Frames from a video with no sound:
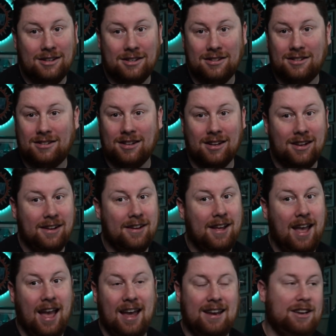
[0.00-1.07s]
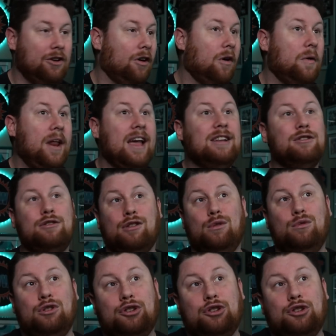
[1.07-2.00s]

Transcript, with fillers: Just and your own end zone,